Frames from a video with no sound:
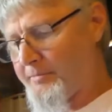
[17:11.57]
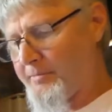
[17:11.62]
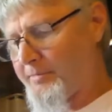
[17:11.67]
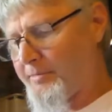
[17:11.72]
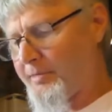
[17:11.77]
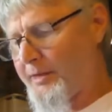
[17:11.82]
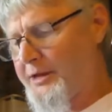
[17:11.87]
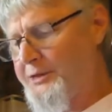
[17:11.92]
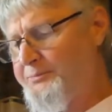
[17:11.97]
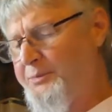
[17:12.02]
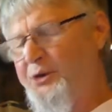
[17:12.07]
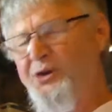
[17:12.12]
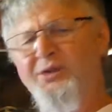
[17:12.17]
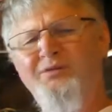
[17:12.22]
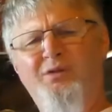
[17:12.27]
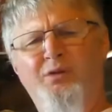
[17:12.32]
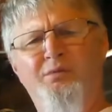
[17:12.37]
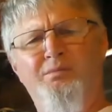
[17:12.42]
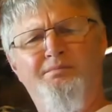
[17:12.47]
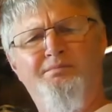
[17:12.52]
It's
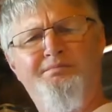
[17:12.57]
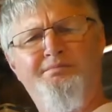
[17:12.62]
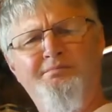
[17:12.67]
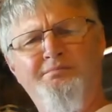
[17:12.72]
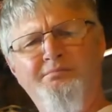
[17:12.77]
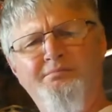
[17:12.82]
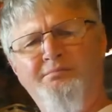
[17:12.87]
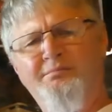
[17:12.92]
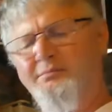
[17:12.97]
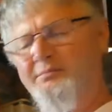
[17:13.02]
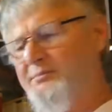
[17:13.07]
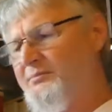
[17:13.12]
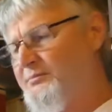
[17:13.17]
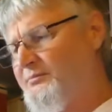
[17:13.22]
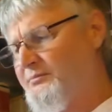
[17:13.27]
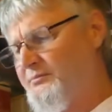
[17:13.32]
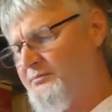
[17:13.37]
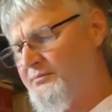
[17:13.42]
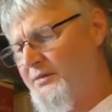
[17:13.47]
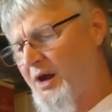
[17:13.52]
beautiful.
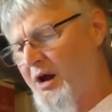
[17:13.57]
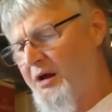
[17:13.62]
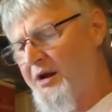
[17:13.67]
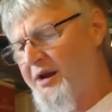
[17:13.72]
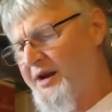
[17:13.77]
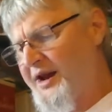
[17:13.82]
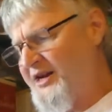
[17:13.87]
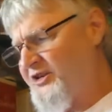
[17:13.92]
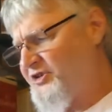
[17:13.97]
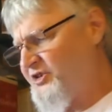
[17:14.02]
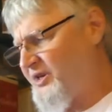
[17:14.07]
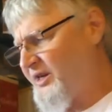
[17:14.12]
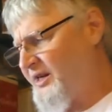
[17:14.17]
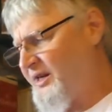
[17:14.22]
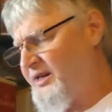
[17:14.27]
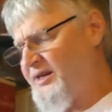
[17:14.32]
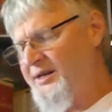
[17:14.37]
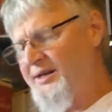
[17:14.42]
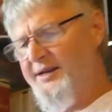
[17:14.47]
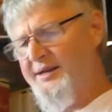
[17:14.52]
I don't
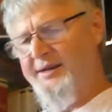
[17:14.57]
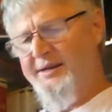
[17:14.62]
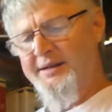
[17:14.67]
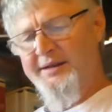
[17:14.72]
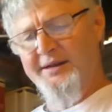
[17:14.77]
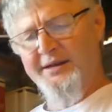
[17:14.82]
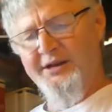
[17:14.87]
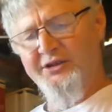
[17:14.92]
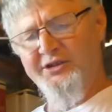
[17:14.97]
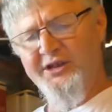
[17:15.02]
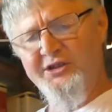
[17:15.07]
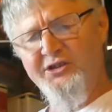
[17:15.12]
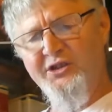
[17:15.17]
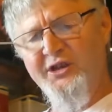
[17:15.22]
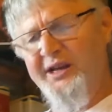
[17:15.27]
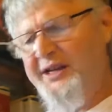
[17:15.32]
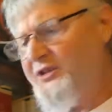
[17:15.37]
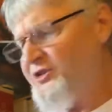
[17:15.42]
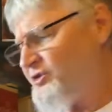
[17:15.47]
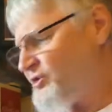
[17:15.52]
actually, because he's
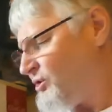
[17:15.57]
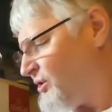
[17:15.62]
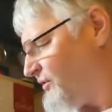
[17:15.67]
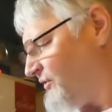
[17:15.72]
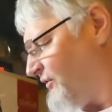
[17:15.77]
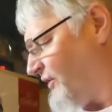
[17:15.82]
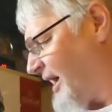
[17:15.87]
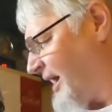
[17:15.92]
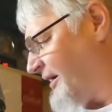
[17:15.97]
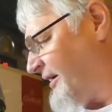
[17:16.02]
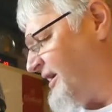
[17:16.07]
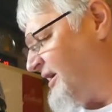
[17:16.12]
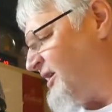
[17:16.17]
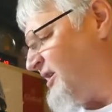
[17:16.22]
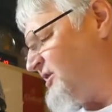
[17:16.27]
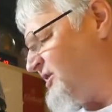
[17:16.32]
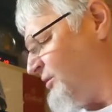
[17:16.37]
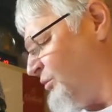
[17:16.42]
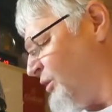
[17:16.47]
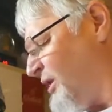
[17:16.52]
a sort of fellow. I
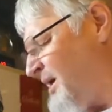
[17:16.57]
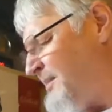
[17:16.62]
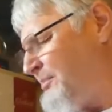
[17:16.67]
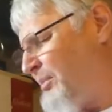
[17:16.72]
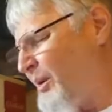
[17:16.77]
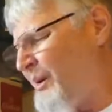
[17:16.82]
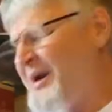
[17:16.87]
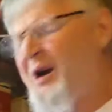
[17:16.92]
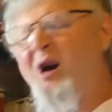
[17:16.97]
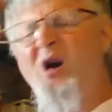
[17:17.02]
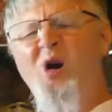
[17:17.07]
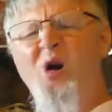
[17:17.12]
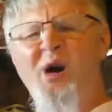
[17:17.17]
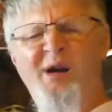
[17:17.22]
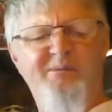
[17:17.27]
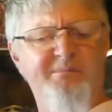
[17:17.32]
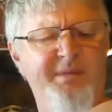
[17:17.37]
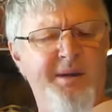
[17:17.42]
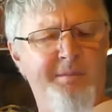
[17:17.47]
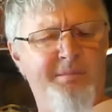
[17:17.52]
said, what are you brewing? Oh, I
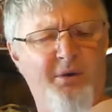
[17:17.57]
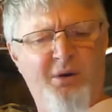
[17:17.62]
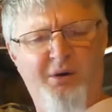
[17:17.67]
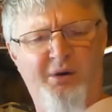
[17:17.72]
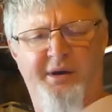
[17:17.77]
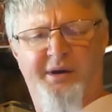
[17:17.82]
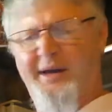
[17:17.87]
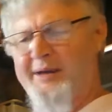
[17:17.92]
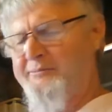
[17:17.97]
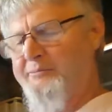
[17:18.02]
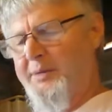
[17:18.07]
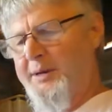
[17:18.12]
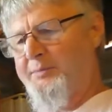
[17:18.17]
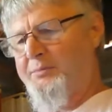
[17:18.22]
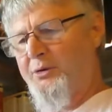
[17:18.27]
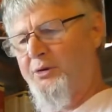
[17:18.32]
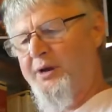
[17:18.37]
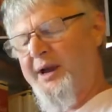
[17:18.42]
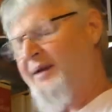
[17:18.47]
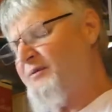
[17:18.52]
haven't been brewing.
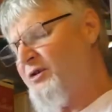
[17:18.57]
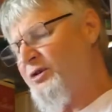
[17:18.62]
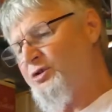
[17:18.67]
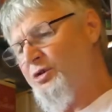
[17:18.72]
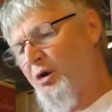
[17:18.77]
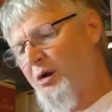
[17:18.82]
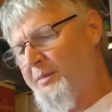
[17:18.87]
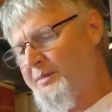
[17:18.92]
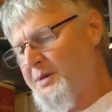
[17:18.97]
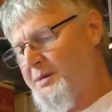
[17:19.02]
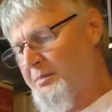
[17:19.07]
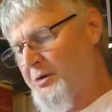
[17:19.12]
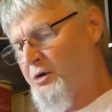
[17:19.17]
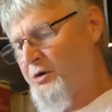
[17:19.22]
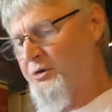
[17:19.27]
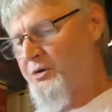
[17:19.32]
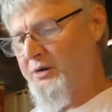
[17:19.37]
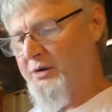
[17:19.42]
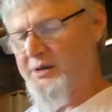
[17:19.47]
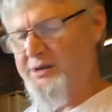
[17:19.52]
Haven't got time to
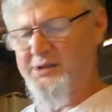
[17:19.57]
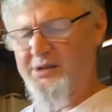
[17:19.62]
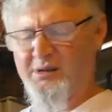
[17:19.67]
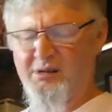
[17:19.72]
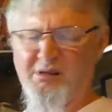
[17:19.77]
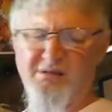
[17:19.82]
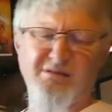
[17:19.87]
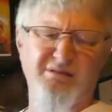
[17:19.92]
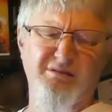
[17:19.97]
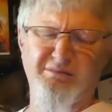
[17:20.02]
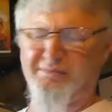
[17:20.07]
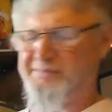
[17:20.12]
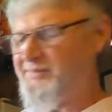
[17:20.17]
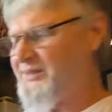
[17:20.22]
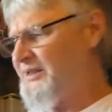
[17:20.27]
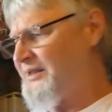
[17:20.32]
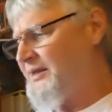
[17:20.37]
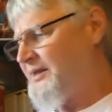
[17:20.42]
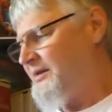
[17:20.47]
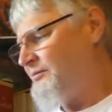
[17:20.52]
brew. I said, oh,
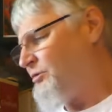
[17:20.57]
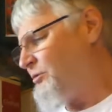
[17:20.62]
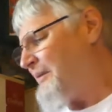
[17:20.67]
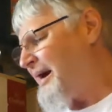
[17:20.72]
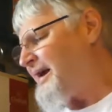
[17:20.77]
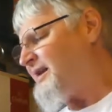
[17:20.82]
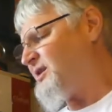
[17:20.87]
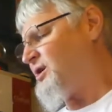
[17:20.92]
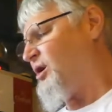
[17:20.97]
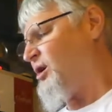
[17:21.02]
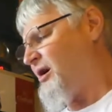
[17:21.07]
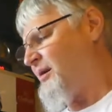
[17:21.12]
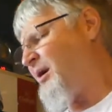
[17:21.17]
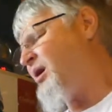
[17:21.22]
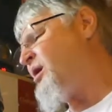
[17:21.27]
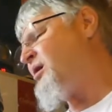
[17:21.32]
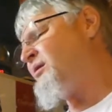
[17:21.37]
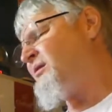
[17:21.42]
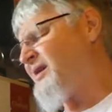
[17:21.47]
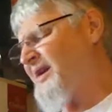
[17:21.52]
well, make time.
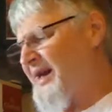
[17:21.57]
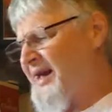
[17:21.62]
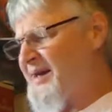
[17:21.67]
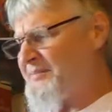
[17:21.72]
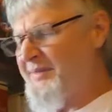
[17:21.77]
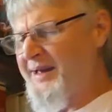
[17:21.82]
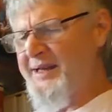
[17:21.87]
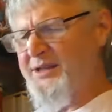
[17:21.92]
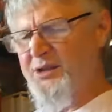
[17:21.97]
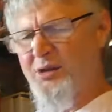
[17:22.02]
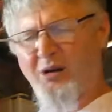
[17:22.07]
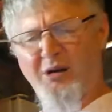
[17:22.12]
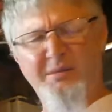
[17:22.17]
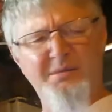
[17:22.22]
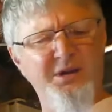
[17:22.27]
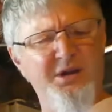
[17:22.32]
Oh, I can't make time.